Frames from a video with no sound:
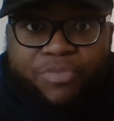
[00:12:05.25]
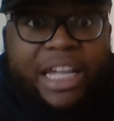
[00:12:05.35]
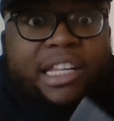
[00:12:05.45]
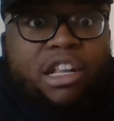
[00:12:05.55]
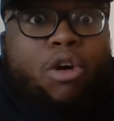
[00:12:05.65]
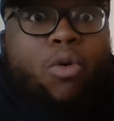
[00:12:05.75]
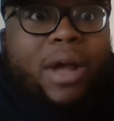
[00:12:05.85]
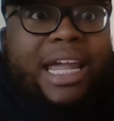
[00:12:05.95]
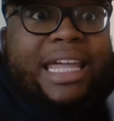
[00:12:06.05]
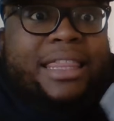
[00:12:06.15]
And
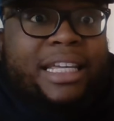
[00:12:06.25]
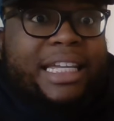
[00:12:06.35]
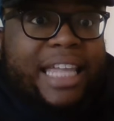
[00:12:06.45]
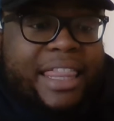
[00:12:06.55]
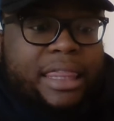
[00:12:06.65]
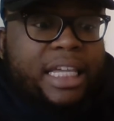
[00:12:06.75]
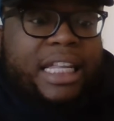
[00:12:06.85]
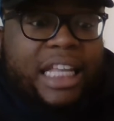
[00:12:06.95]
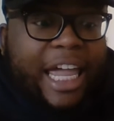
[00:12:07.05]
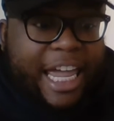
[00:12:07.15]
so in
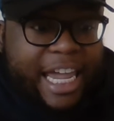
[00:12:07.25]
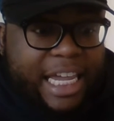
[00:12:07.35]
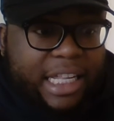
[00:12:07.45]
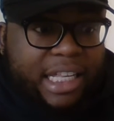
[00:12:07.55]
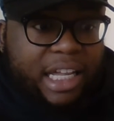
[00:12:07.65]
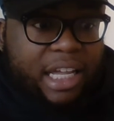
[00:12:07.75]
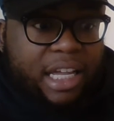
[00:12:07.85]
this case,